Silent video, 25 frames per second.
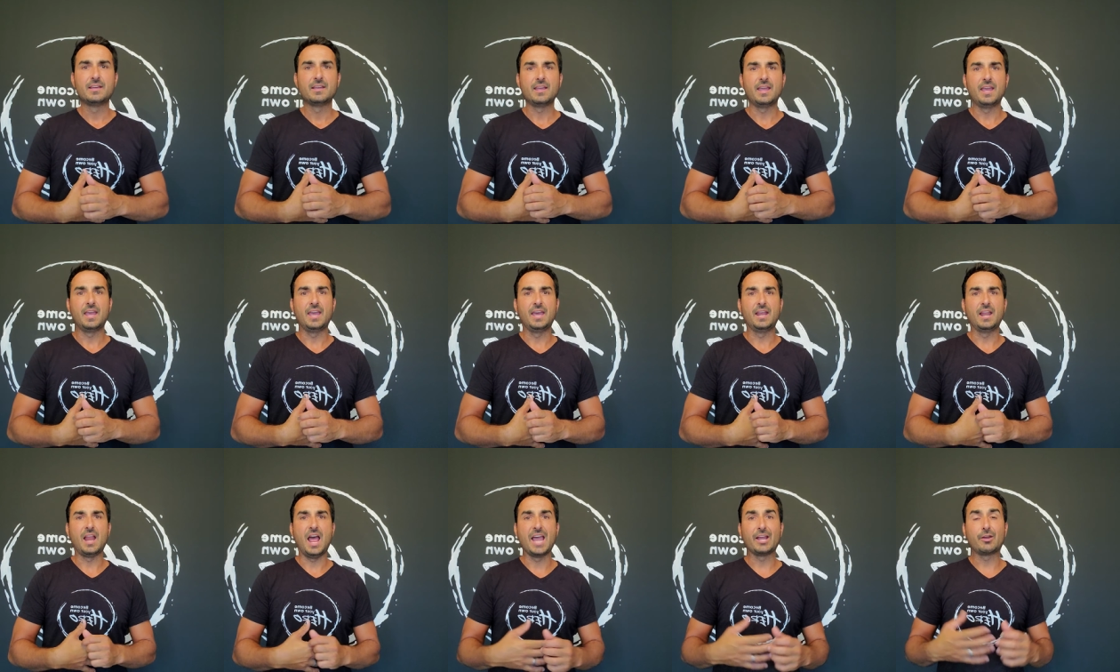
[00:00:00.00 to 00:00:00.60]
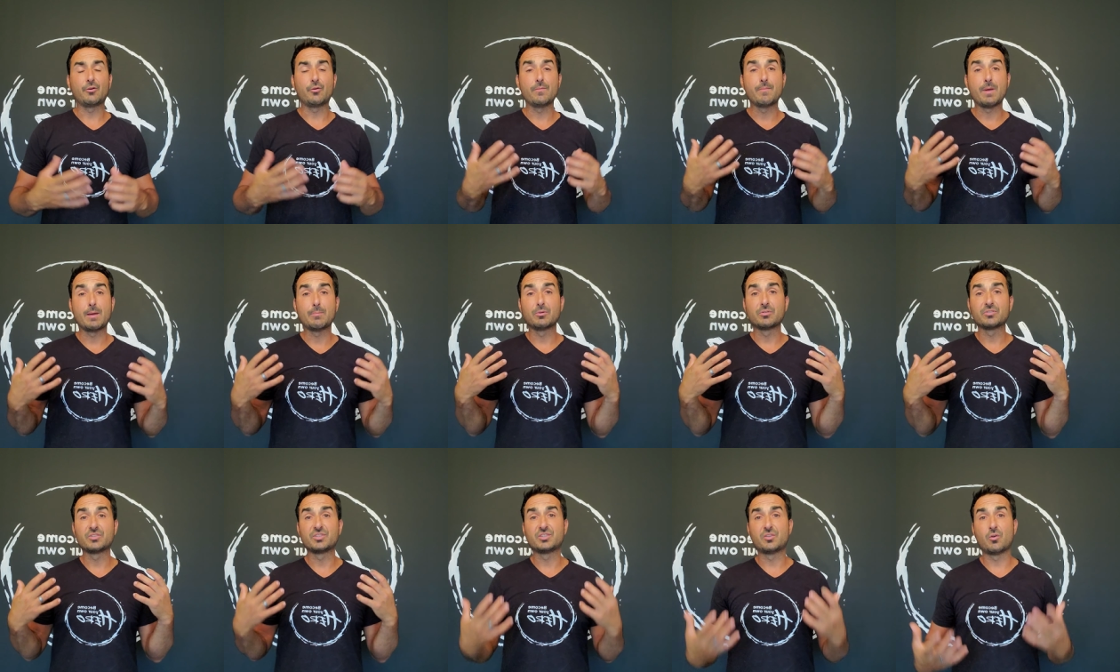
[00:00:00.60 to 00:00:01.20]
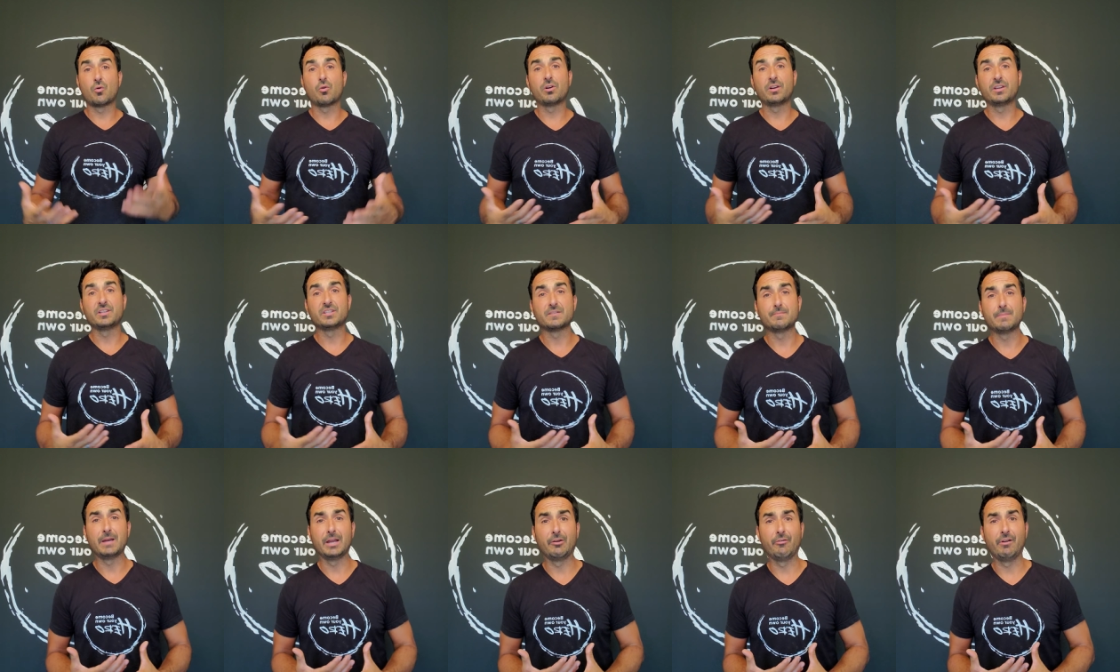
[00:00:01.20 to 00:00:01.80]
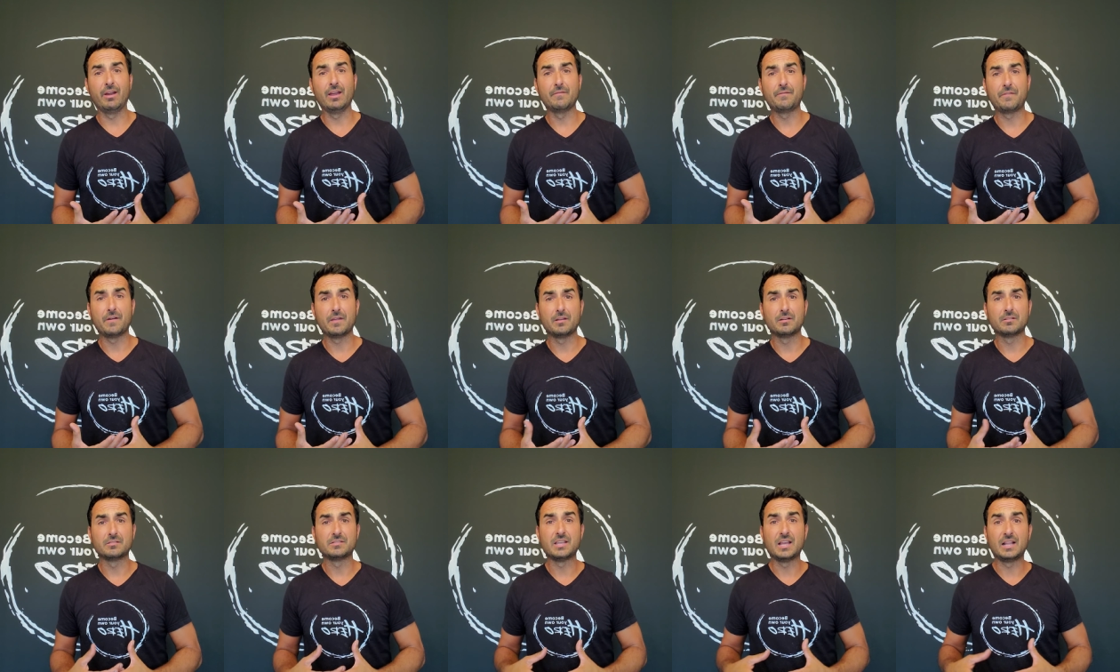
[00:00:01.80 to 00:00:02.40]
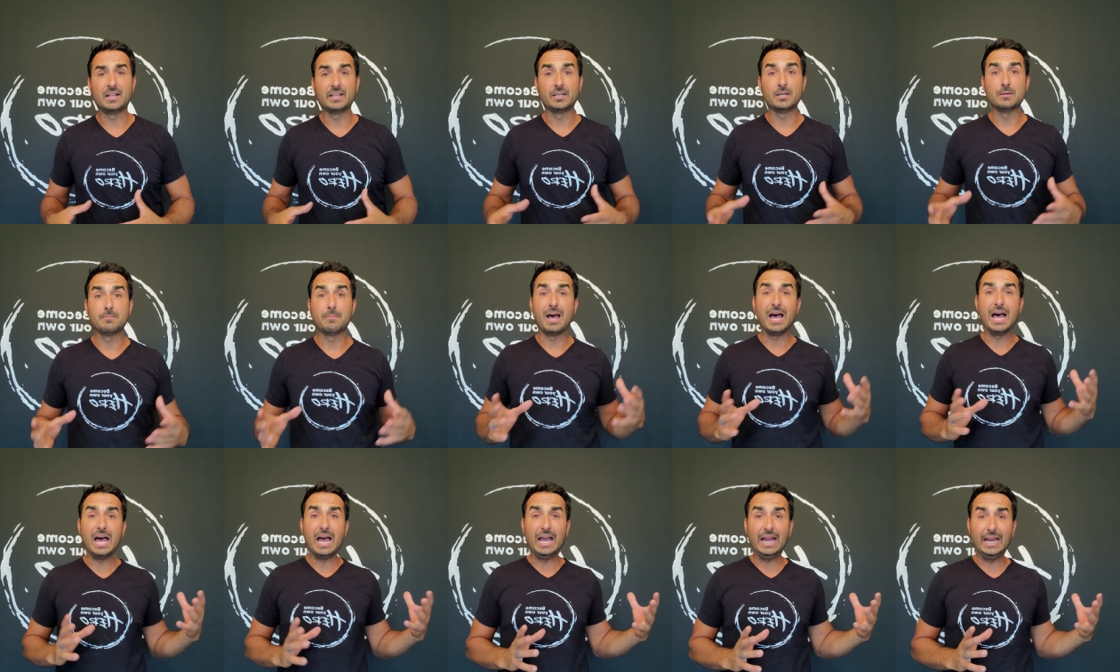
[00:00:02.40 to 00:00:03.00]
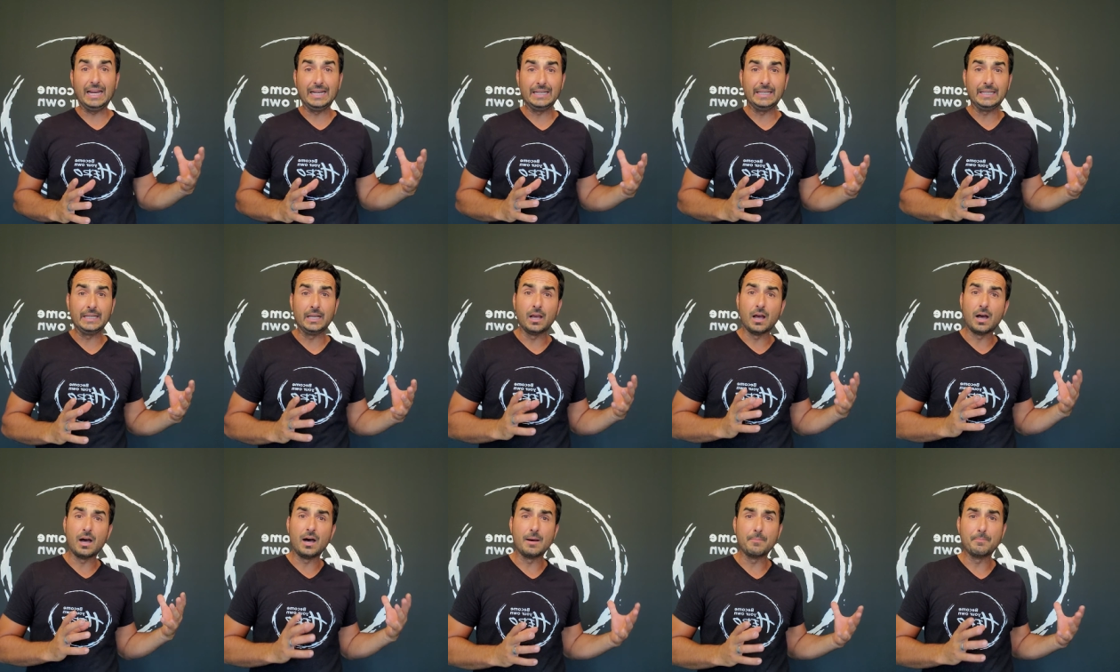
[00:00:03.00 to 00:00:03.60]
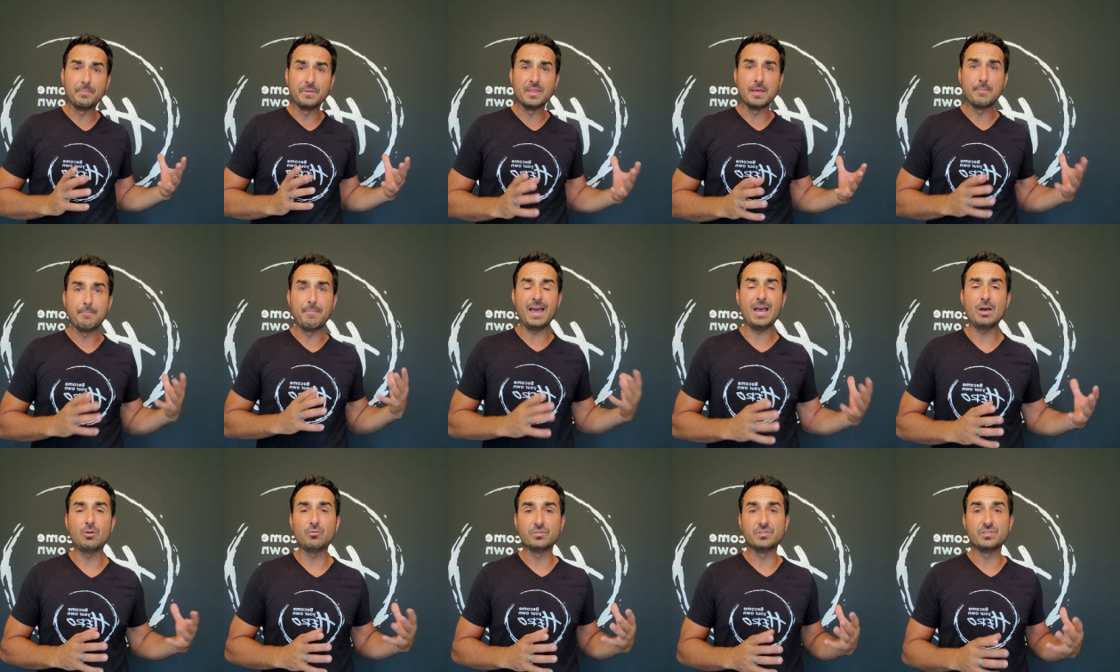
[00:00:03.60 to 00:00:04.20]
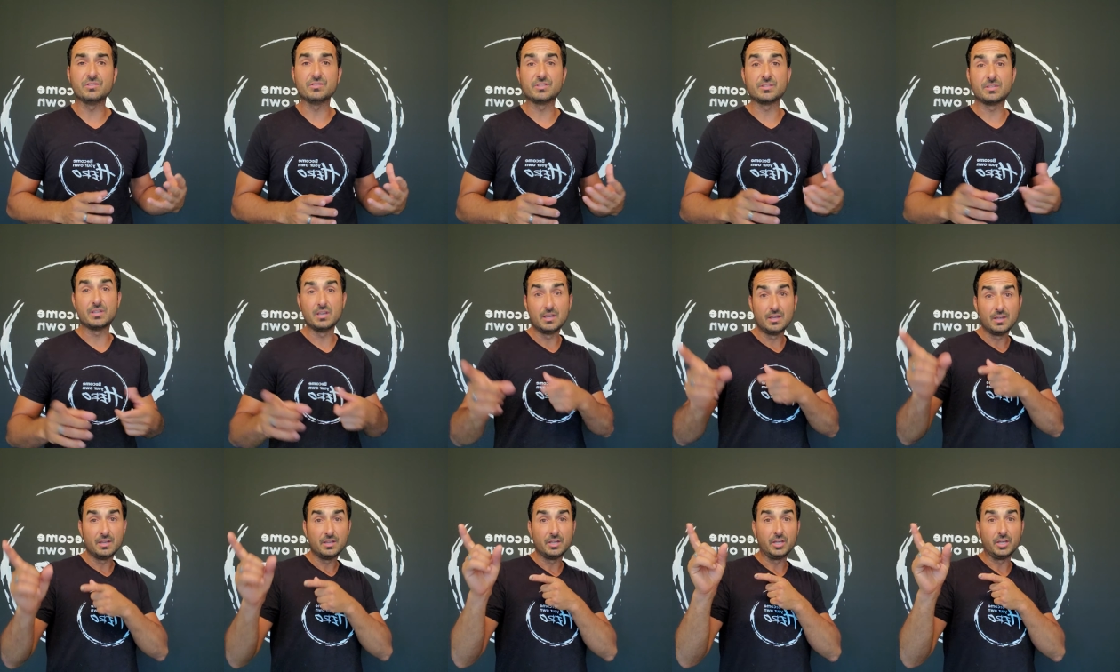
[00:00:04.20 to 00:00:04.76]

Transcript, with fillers: And I can remember stories of my grandfather telling him hiding up in the mountains,